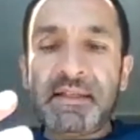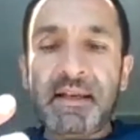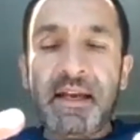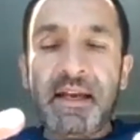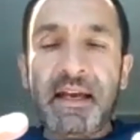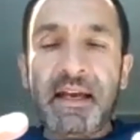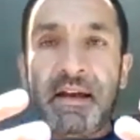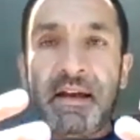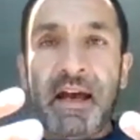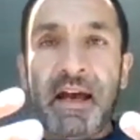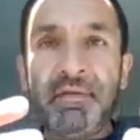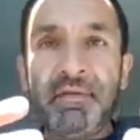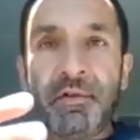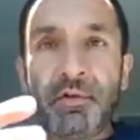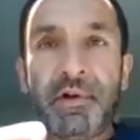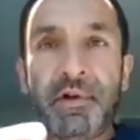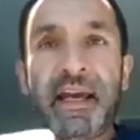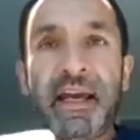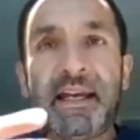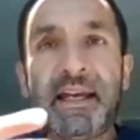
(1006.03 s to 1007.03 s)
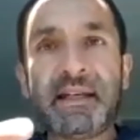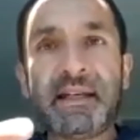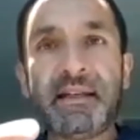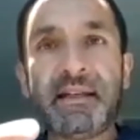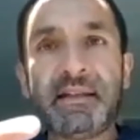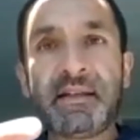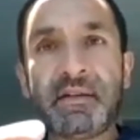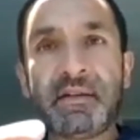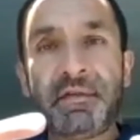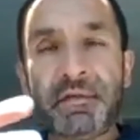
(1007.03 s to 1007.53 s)
I've
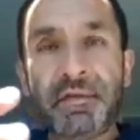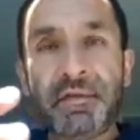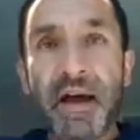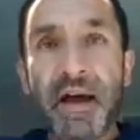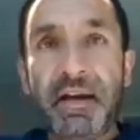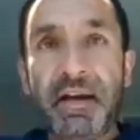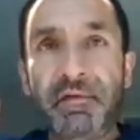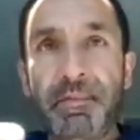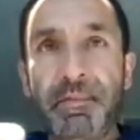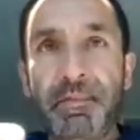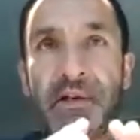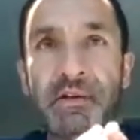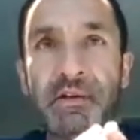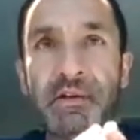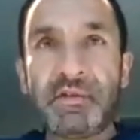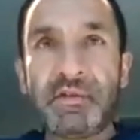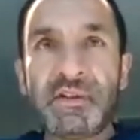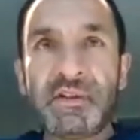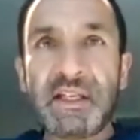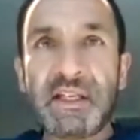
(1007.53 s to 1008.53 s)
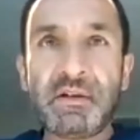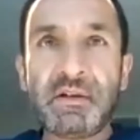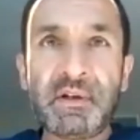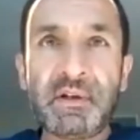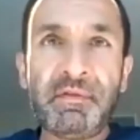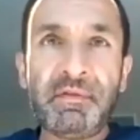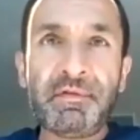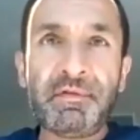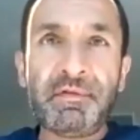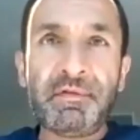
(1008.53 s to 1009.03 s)
created the five pillars of
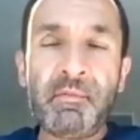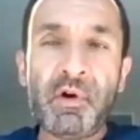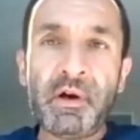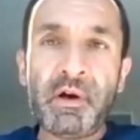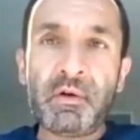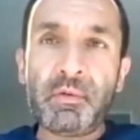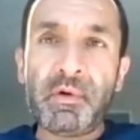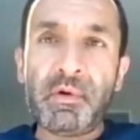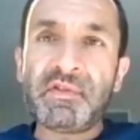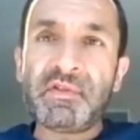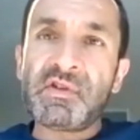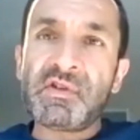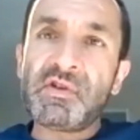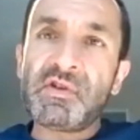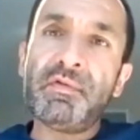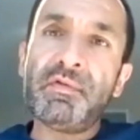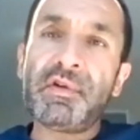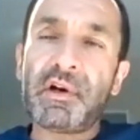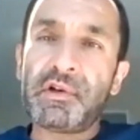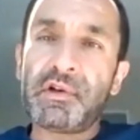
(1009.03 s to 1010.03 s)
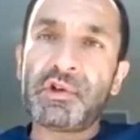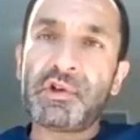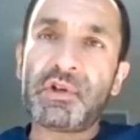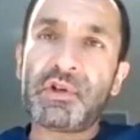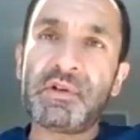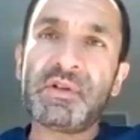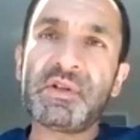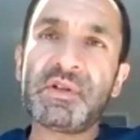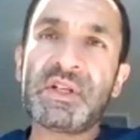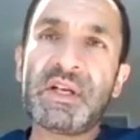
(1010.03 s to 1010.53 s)
security framework with two
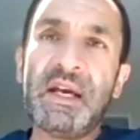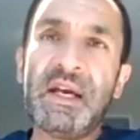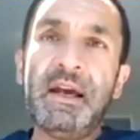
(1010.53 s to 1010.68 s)
versions.